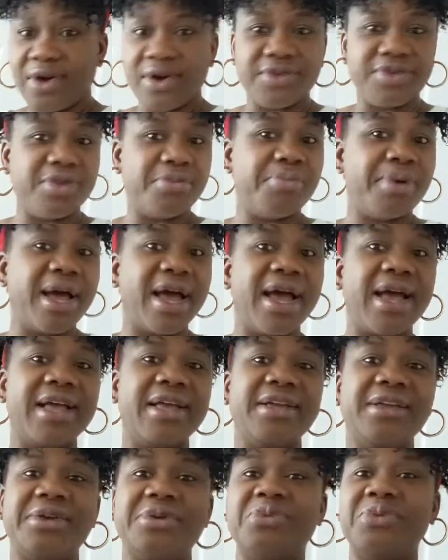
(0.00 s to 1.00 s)
or the
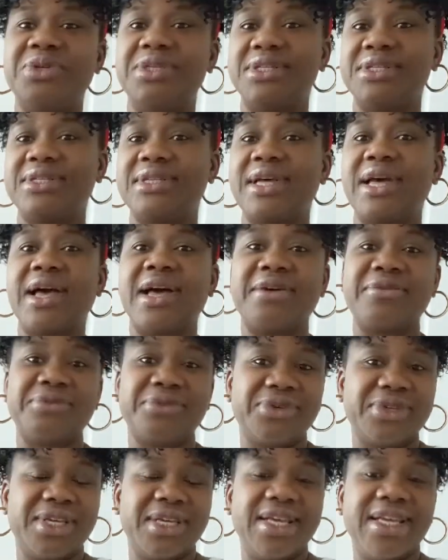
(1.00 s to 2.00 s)
bang with the scarf.
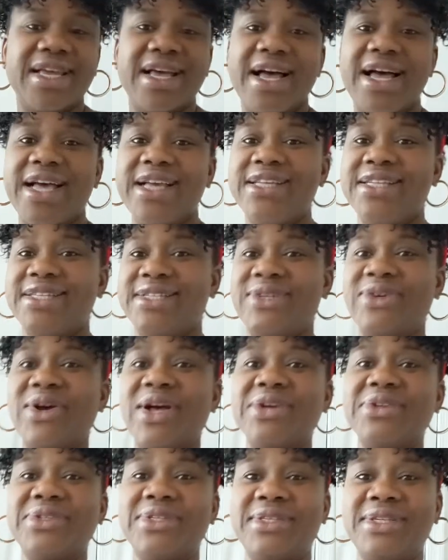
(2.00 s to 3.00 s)
Okay guys,
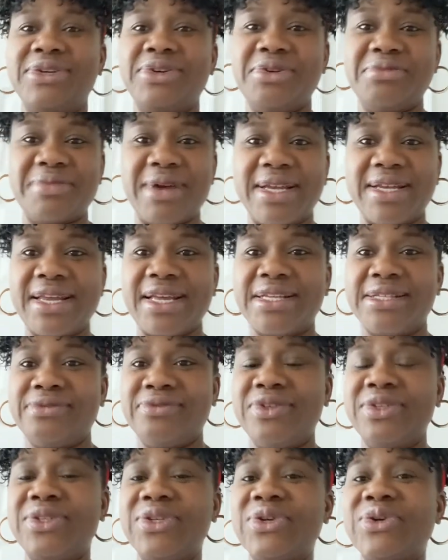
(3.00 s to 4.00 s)
so I'll see you in my
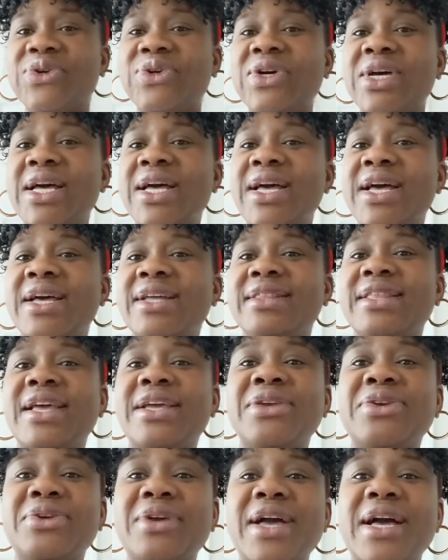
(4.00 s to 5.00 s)
next video.
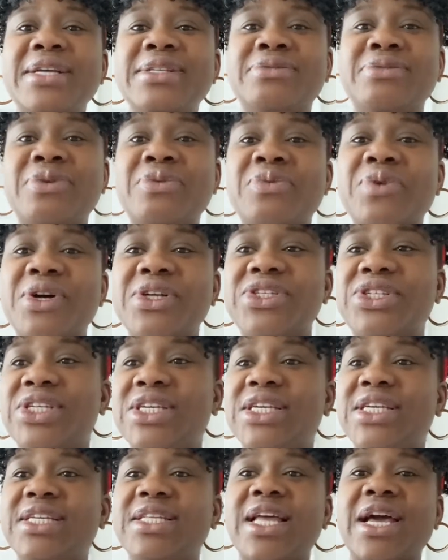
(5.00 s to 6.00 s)
Thank you guys for
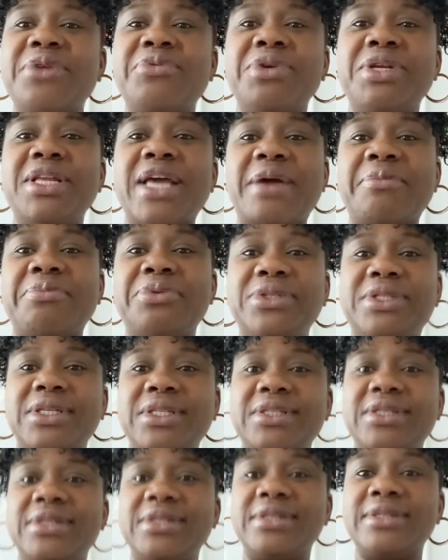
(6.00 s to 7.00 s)
watching. I really
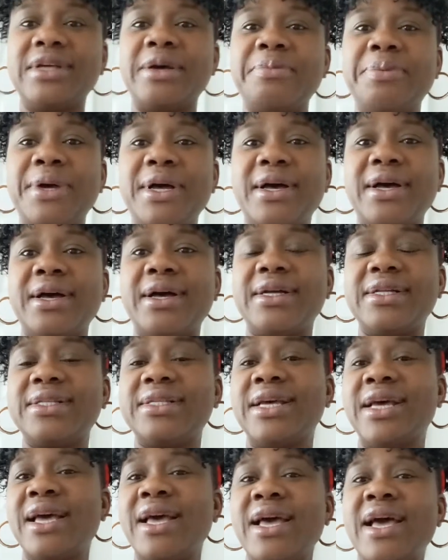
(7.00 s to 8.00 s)
appreciate your
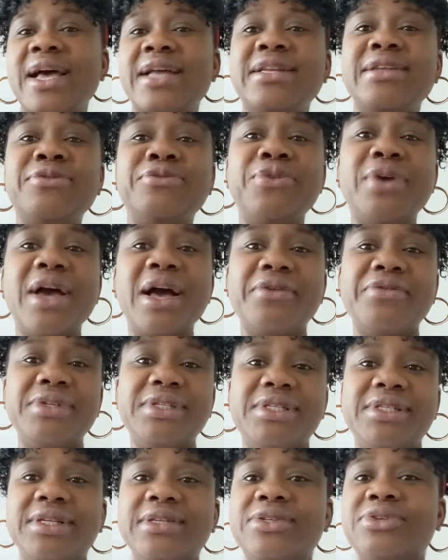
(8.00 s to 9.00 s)
support. And if you
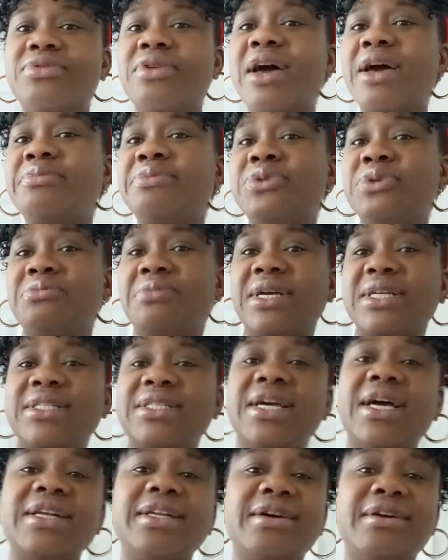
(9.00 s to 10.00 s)
haven't subscribed to my
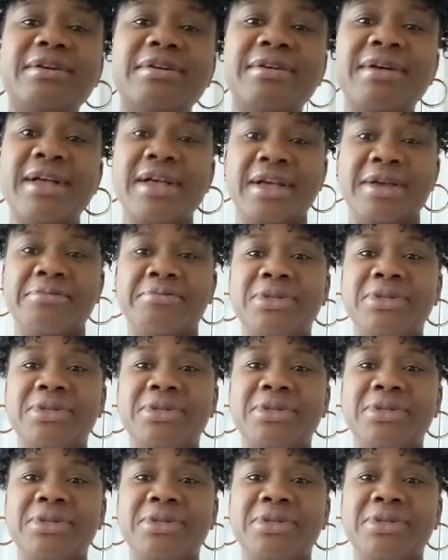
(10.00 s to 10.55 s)
channel,